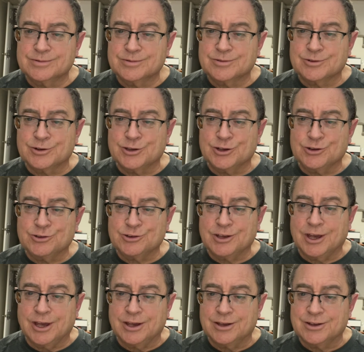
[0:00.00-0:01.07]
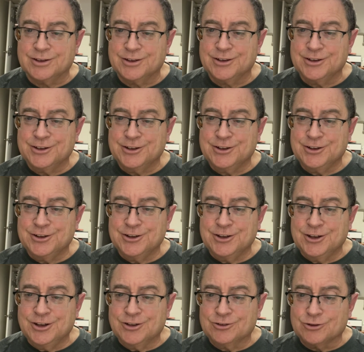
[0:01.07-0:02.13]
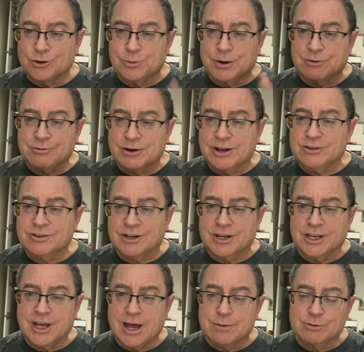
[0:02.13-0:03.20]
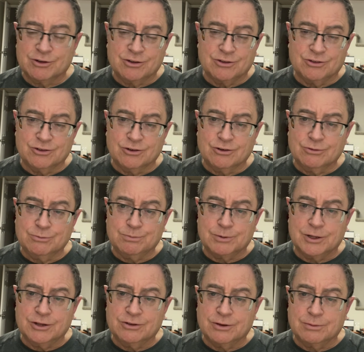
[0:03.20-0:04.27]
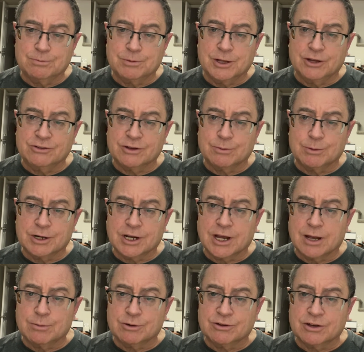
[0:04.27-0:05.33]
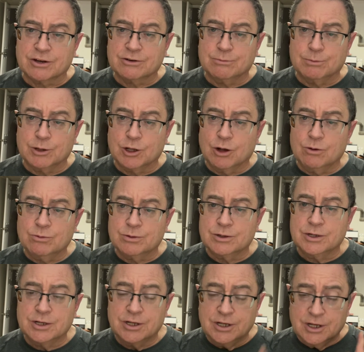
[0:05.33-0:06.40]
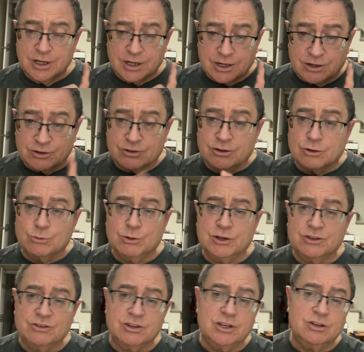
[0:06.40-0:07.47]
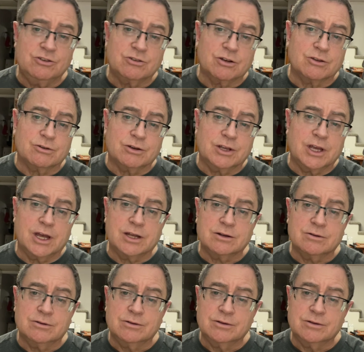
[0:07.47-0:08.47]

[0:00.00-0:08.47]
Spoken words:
for this day. So, my friends, any comments, concerns, please place them in the comment section below. And until we see each other again,